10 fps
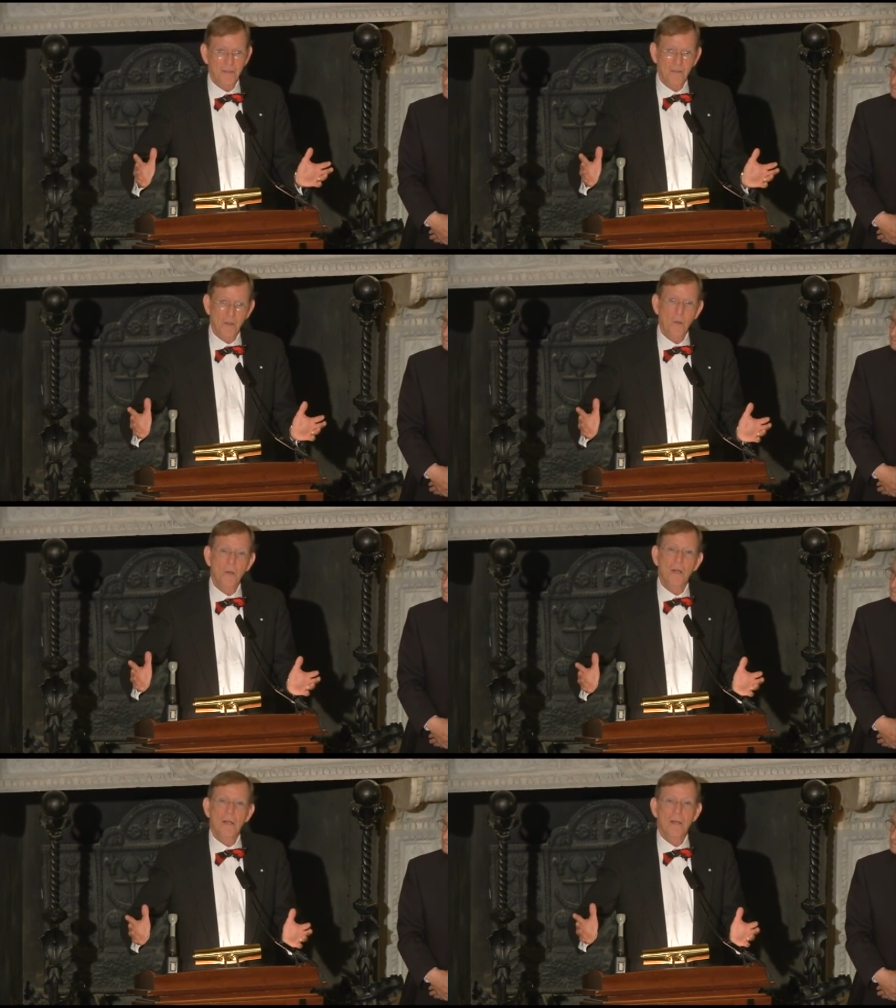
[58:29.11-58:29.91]
And
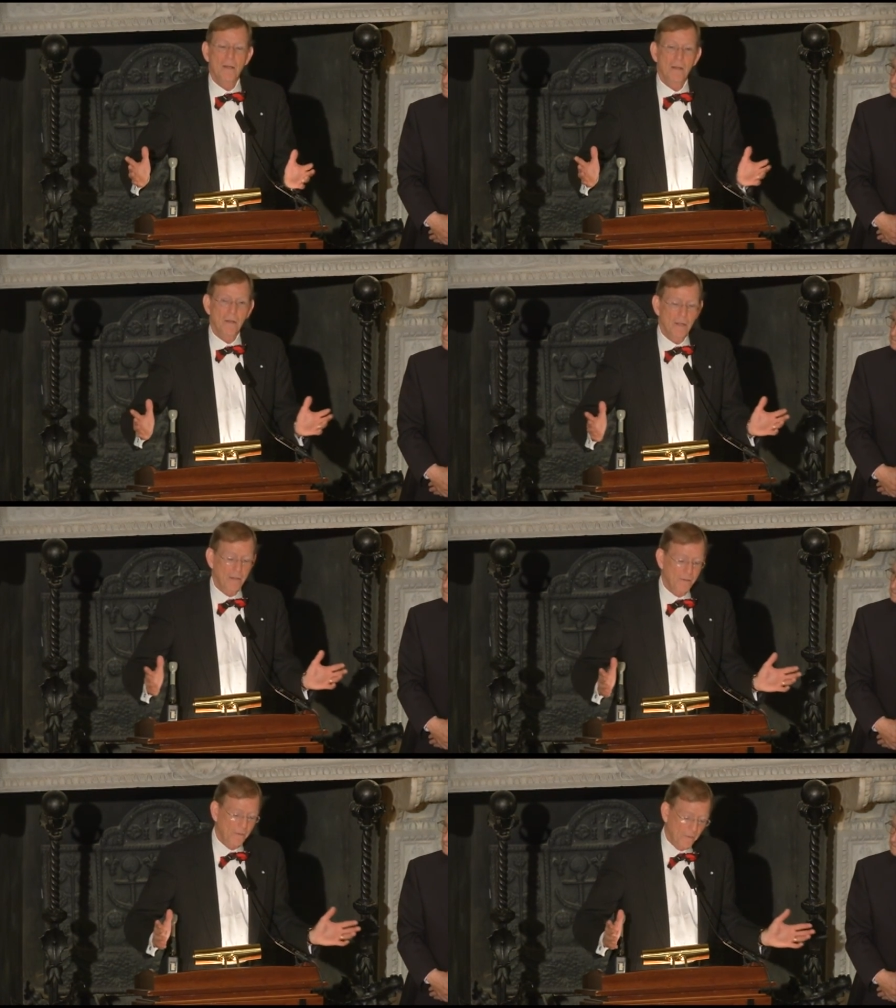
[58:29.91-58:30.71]
so, uh,
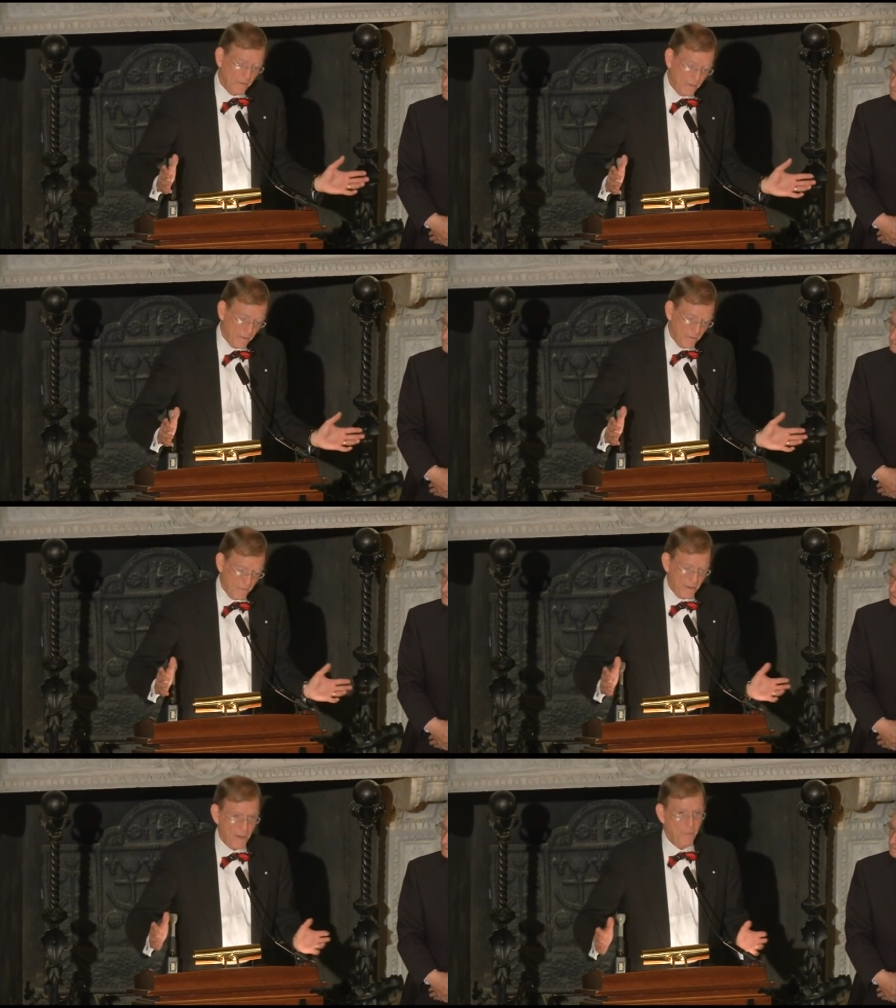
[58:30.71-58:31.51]
as
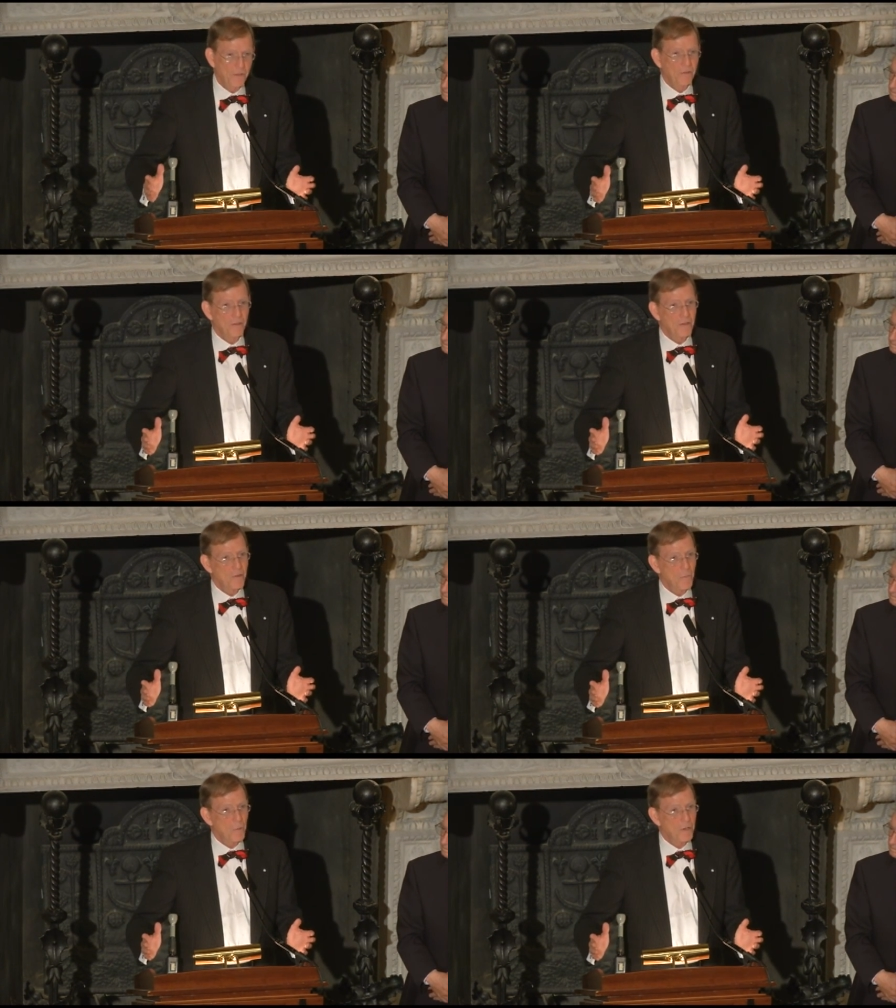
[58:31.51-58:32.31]
our president
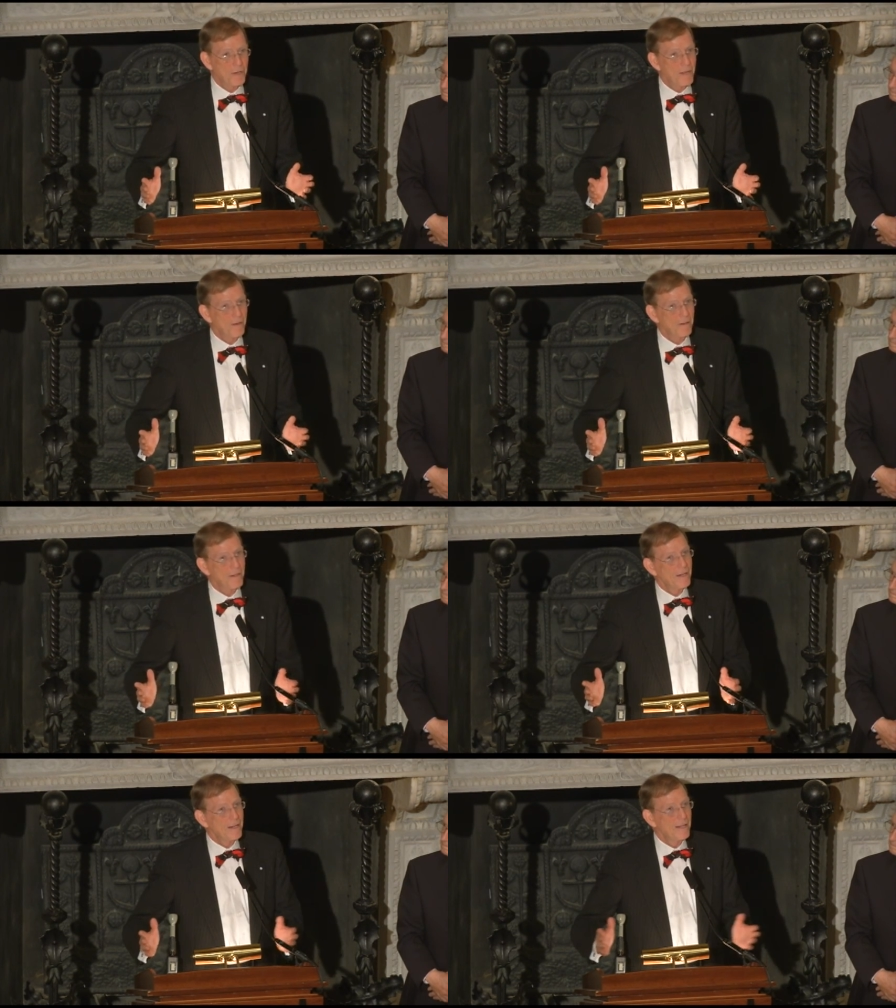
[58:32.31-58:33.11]
general pointed out,